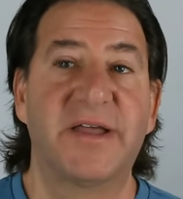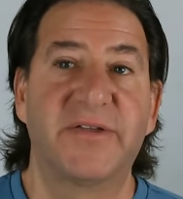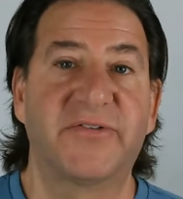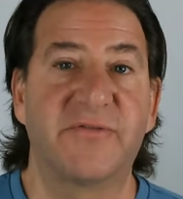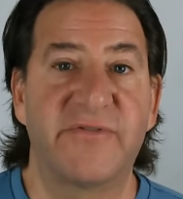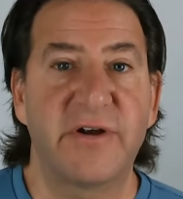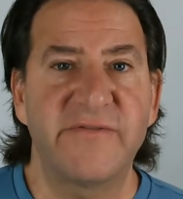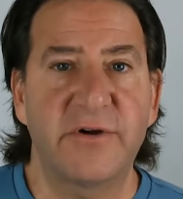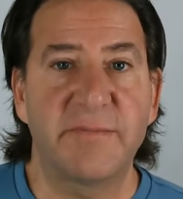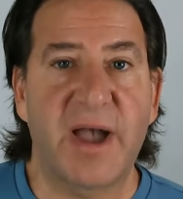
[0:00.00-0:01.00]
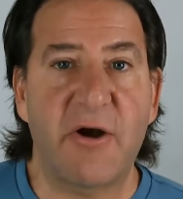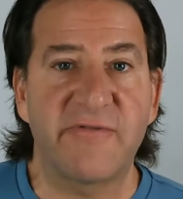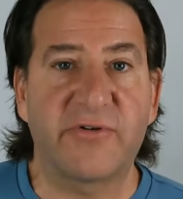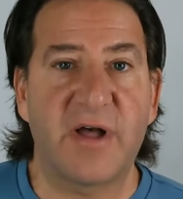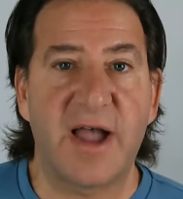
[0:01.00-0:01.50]
So very, very
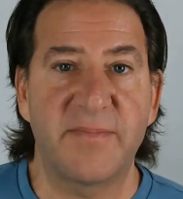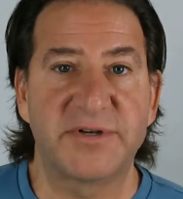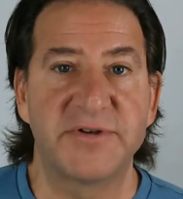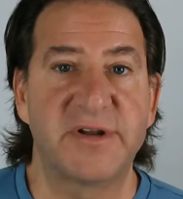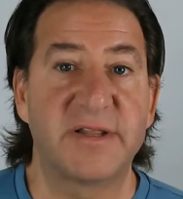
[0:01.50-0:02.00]
powerful opportunity.